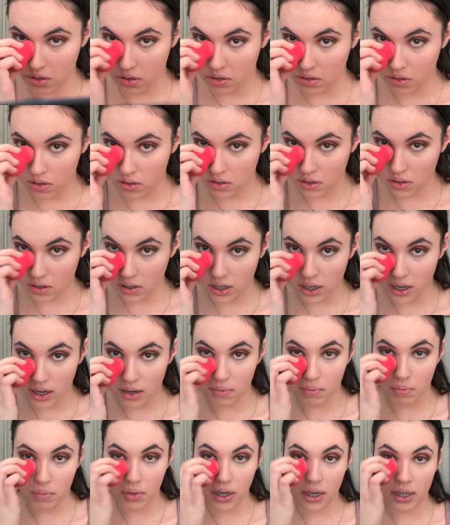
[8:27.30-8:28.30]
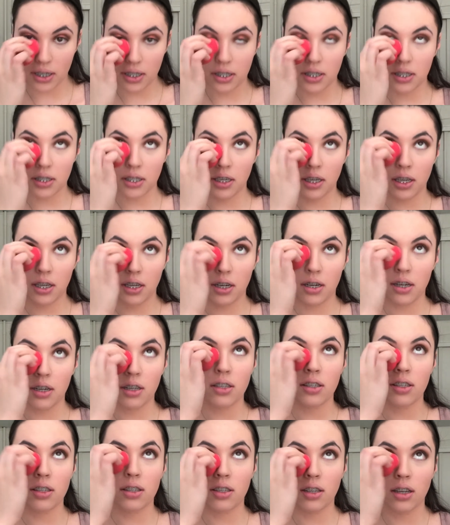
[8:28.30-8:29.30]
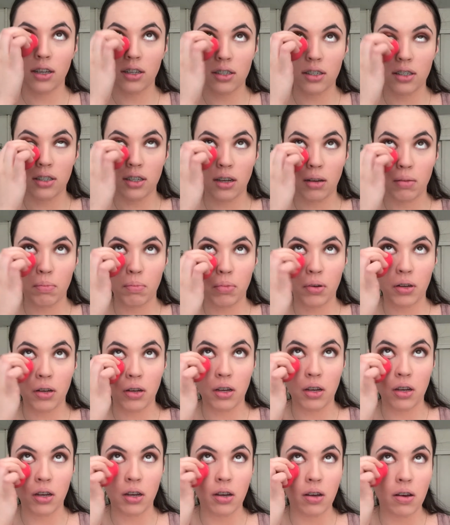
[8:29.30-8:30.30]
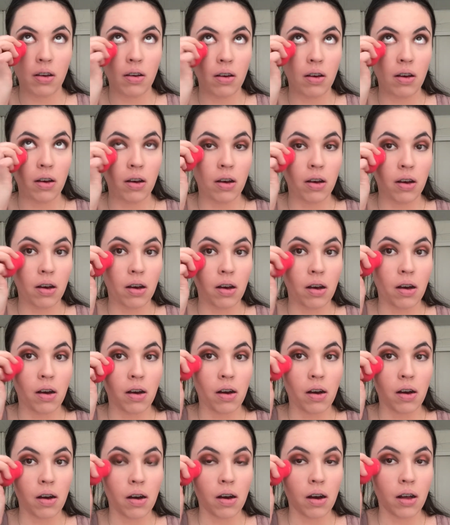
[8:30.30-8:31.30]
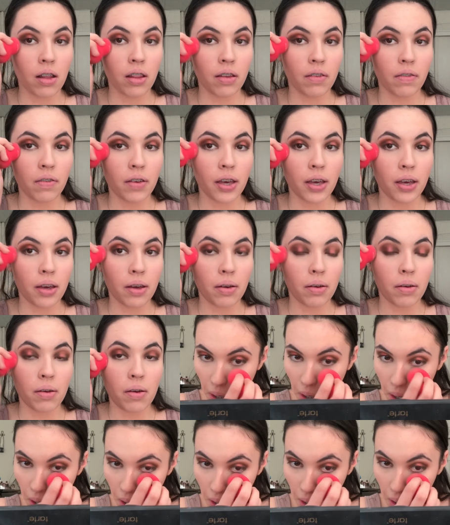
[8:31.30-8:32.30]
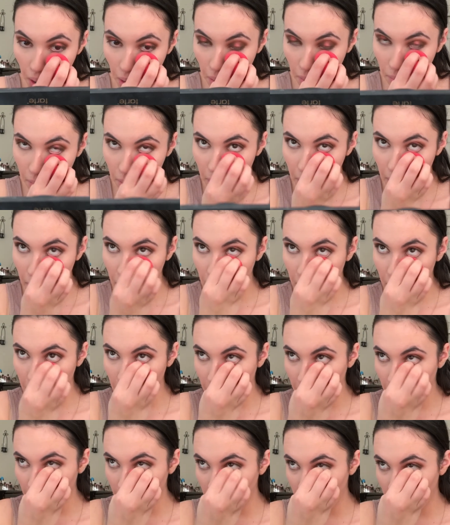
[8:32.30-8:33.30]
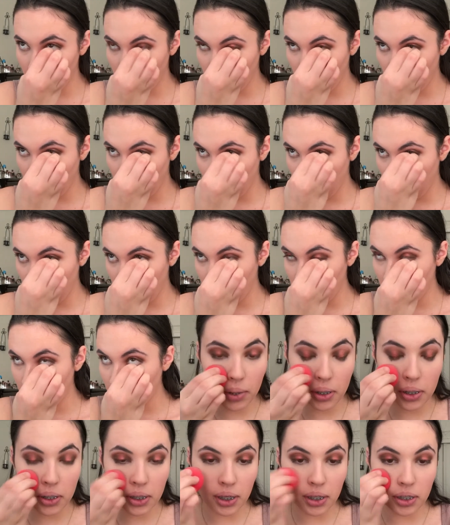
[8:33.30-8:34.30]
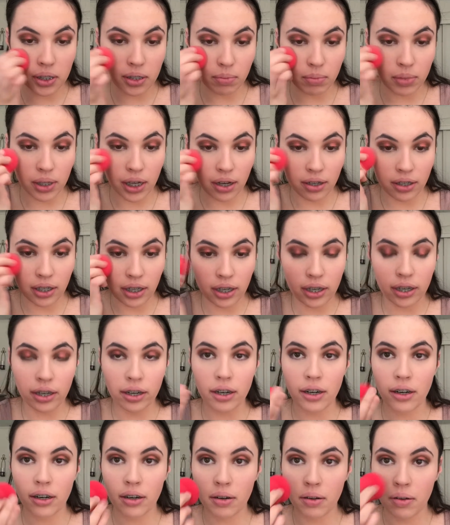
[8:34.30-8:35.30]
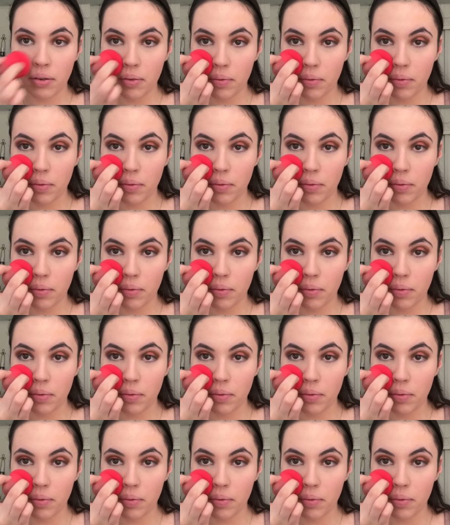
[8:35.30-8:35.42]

So that my skin sucks up all of it. A little bit, and I'm going to take some down here.